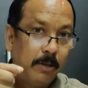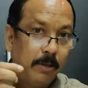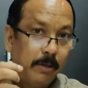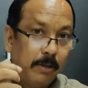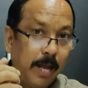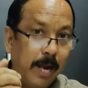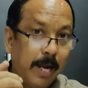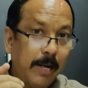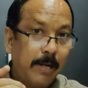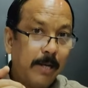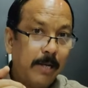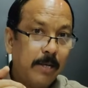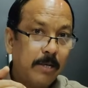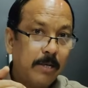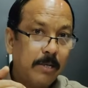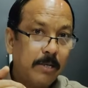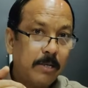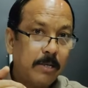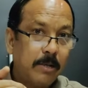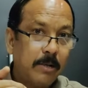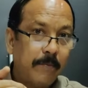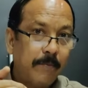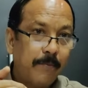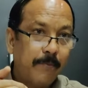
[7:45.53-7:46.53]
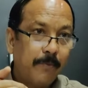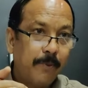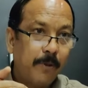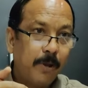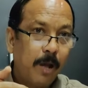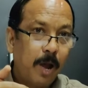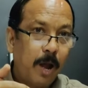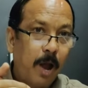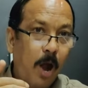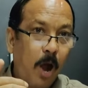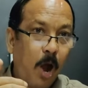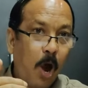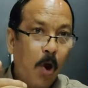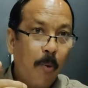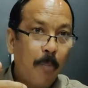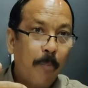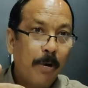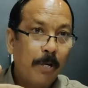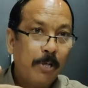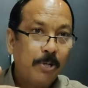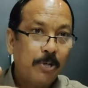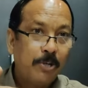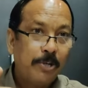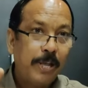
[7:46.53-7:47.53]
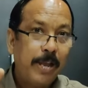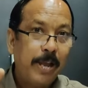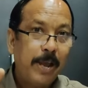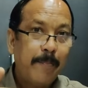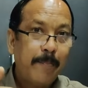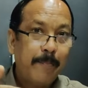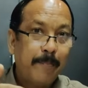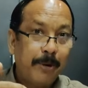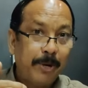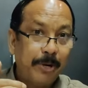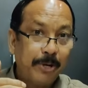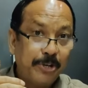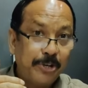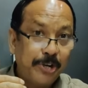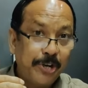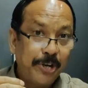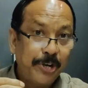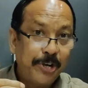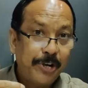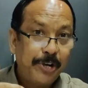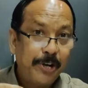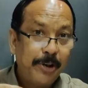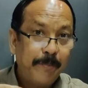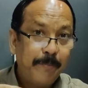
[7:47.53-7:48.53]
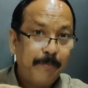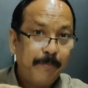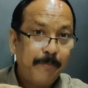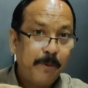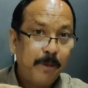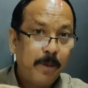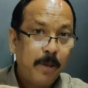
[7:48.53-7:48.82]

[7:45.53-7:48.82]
That is how much they appreciated him,